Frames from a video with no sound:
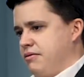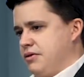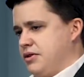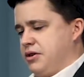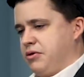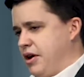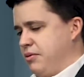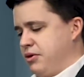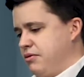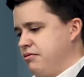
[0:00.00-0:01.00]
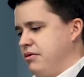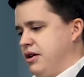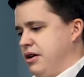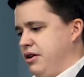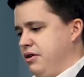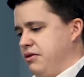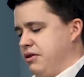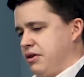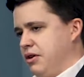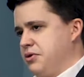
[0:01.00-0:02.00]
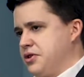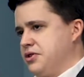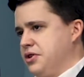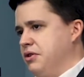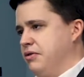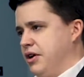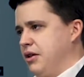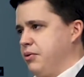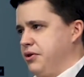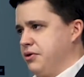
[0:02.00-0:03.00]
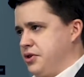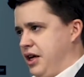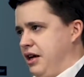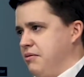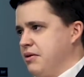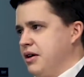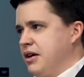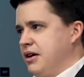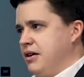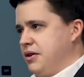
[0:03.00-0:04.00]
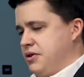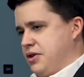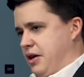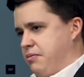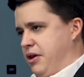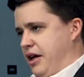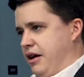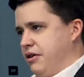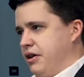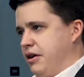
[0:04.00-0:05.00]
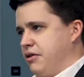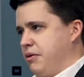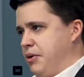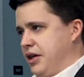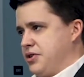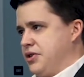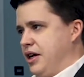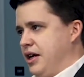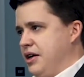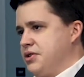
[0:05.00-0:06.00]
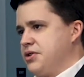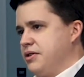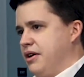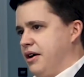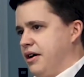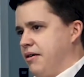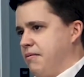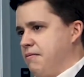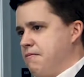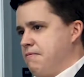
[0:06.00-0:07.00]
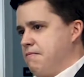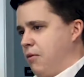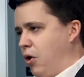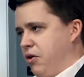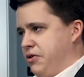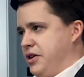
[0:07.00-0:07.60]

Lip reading: is incredible. The closeness that you develop with your team, it's like playing on the biggest stage all the